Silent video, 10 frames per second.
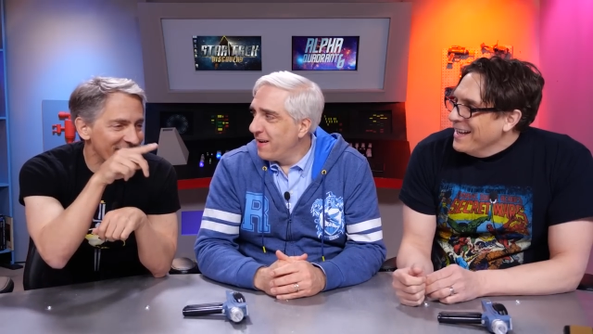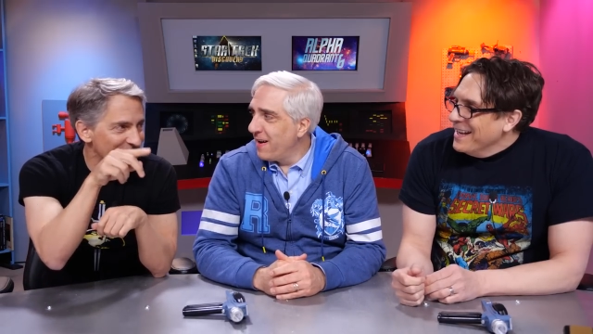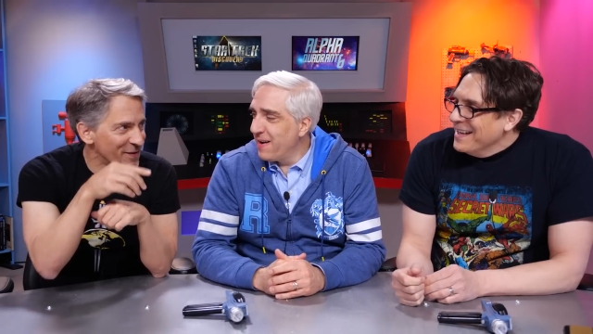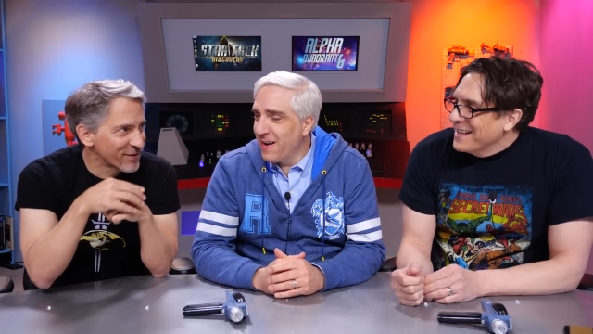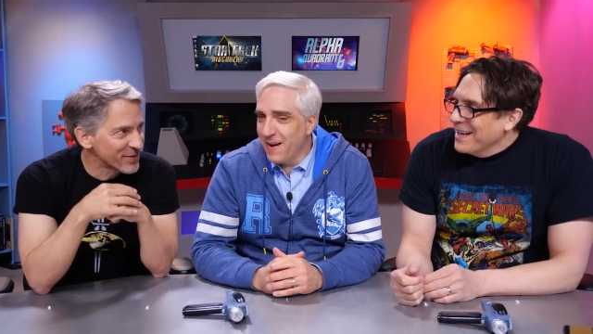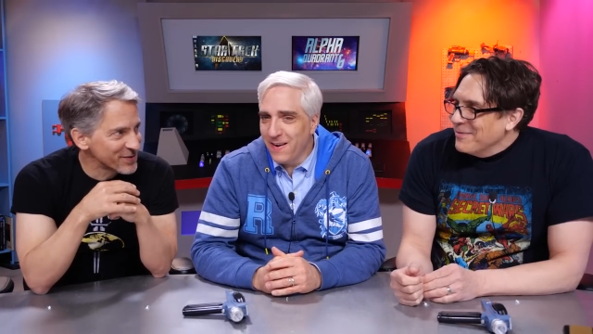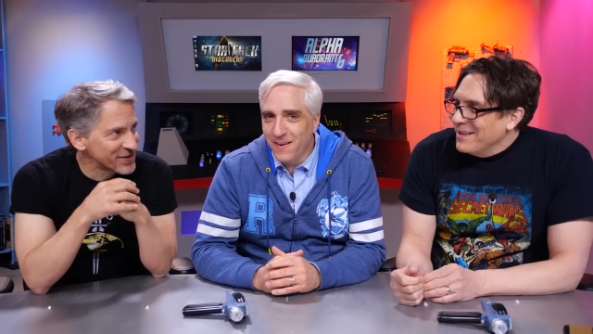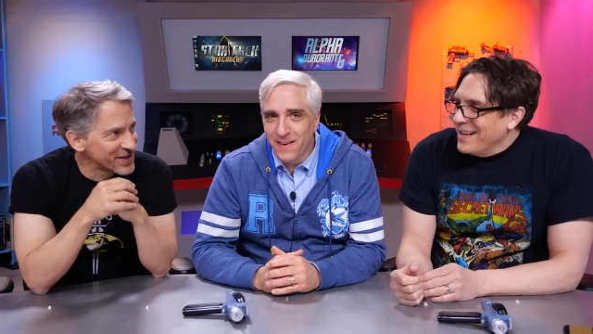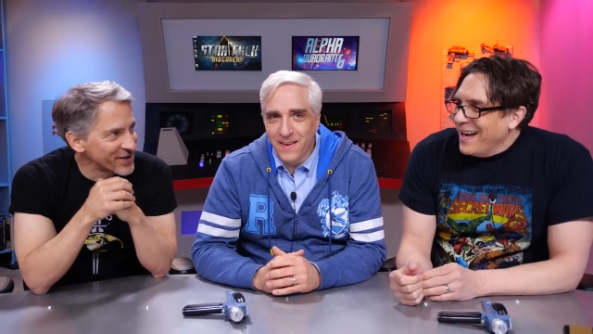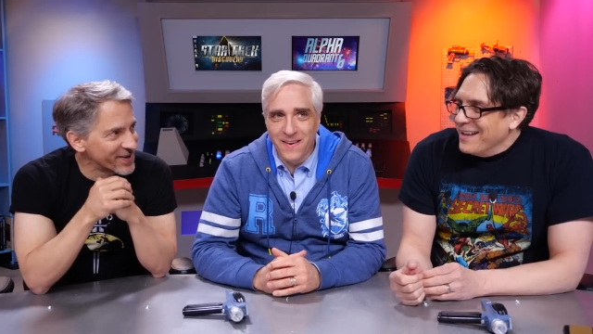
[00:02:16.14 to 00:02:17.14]
Speaker 1: overrules
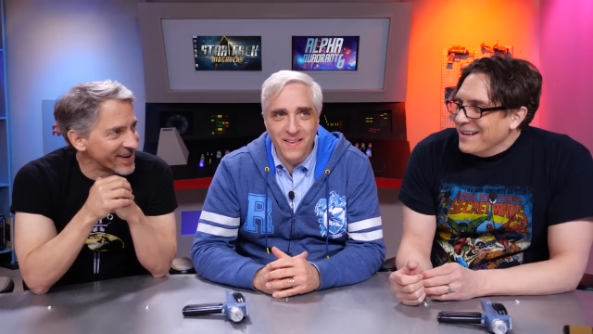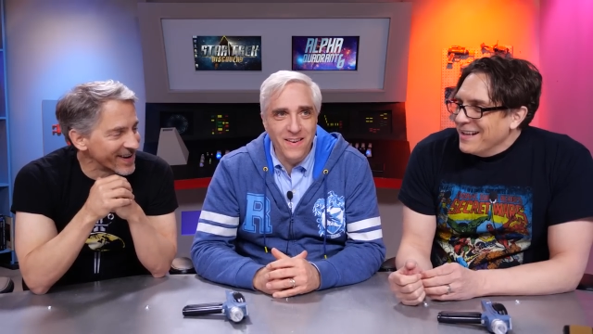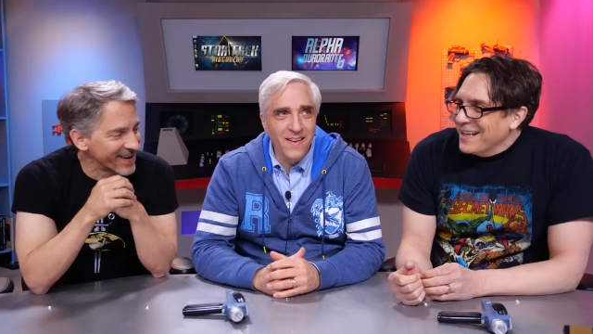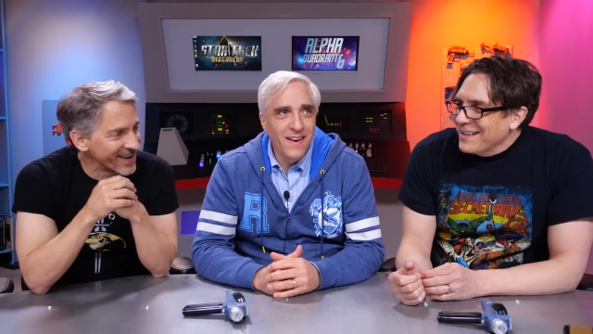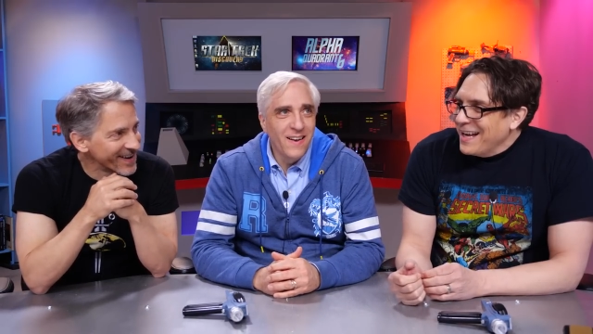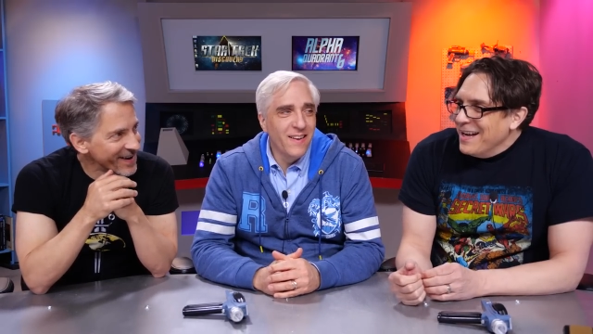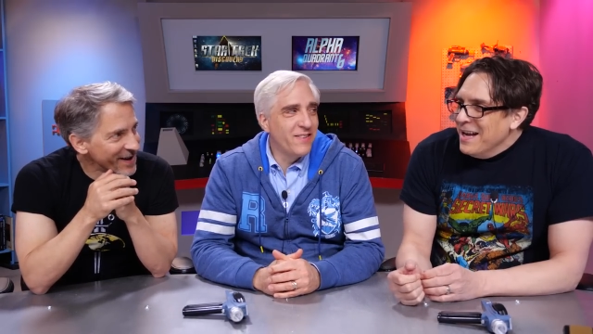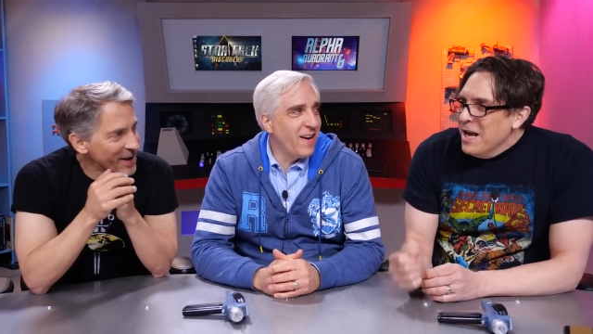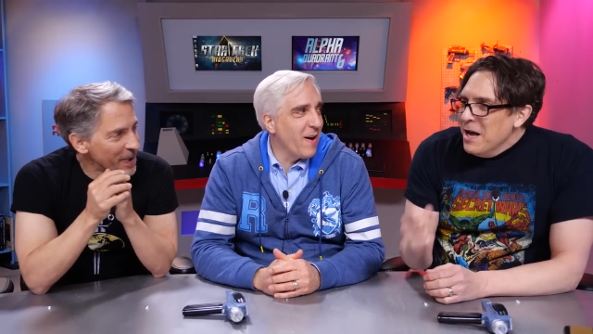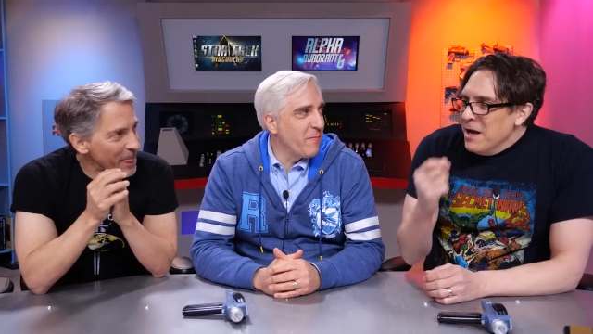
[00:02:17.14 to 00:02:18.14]
you. Yeah, I like that. The
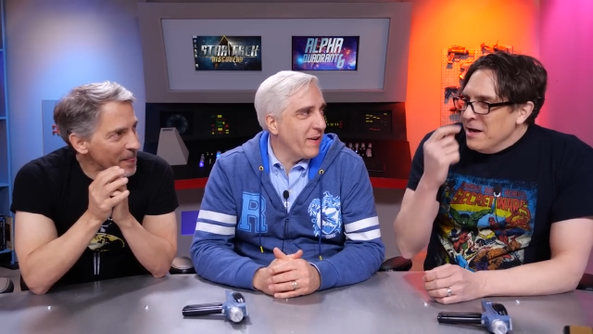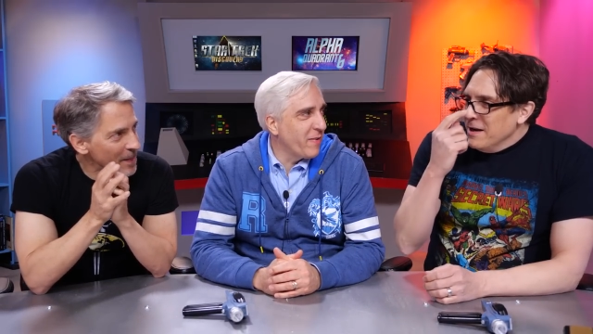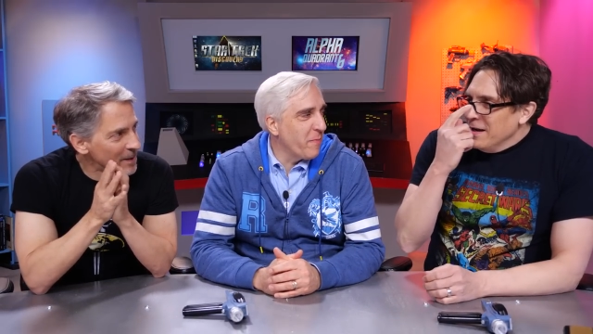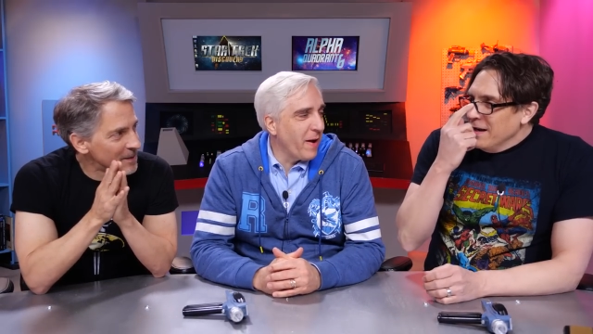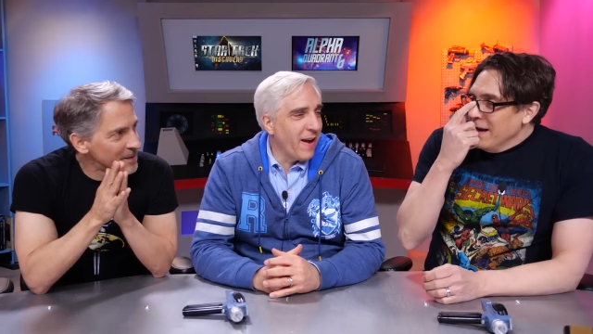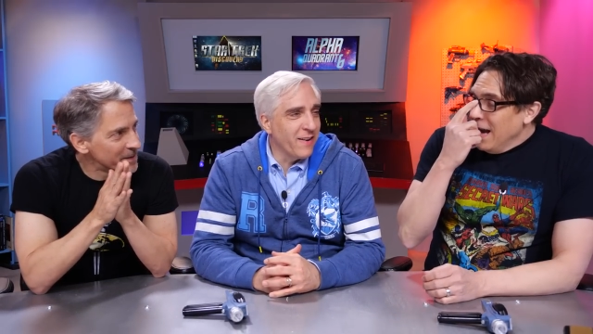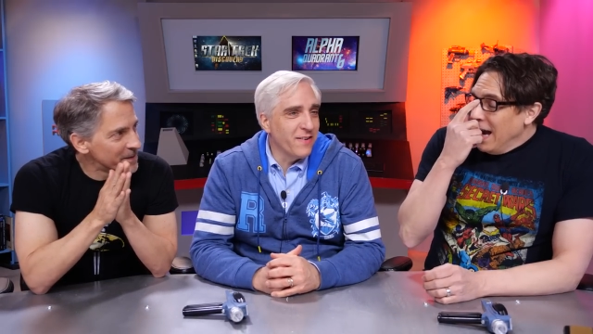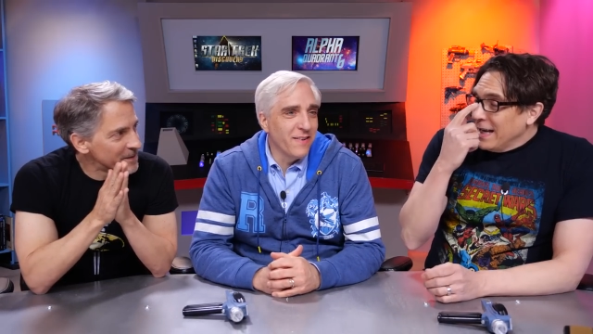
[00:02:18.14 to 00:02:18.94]
chair beats the badge.